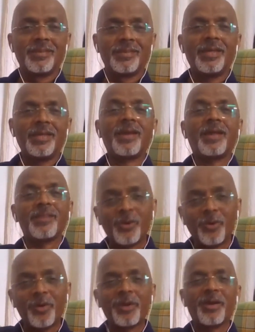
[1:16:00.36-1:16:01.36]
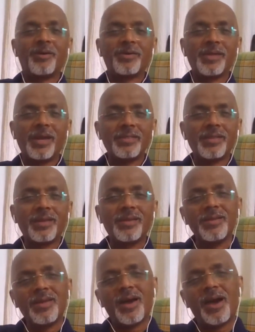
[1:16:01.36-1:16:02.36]
They rather go around telling that,
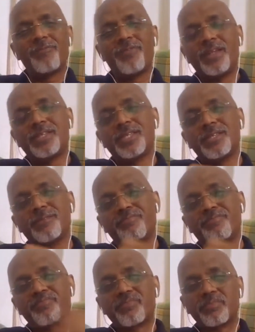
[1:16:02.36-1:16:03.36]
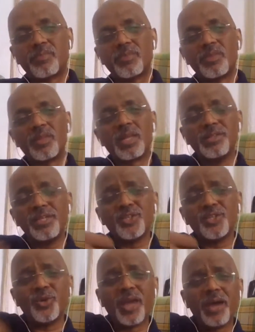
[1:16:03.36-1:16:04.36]
Felton, this
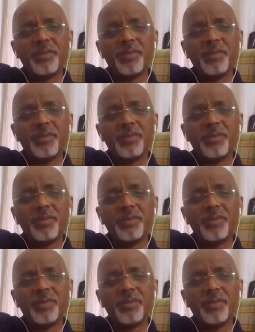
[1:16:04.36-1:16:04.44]
could have